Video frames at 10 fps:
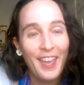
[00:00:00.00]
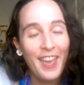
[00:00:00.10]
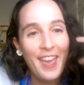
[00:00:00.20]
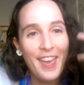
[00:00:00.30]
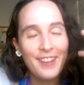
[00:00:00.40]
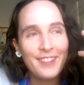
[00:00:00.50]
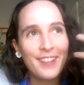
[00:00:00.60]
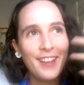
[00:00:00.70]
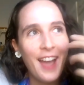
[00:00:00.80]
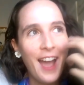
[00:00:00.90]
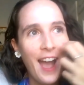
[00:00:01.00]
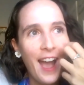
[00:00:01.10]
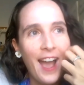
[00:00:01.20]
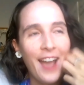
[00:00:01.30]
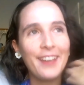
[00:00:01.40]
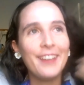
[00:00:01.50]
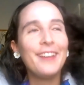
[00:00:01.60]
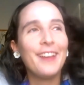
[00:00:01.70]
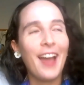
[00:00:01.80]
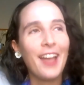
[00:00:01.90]
And
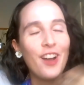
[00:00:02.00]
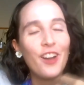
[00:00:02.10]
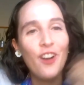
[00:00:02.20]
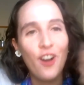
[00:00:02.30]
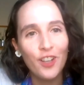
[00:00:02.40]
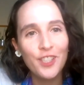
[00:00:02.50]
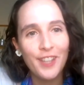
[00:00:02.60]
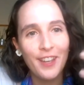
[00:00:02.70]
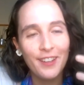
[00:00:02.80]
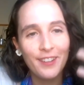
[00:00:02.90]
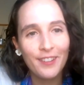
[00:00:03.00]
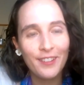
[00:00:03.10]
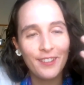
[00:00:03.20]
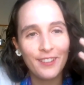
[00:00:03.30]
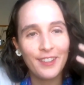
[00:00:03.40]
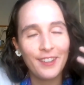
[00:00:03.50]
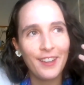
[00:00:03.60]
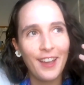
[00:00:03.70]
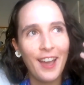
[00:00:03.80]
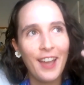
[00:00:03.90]
I got hostile. Like,
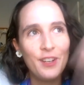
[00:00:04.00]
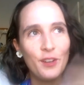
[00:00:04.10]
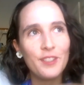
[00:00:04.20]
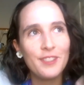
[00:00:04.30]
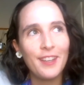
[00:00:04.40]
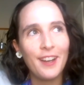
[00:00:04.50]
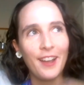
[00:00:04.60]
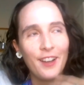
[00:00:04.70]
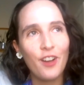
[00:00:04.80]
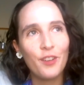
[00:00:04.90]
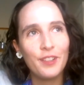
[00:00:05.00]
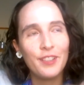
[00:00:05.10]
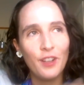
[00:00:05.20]
I noticed that I got really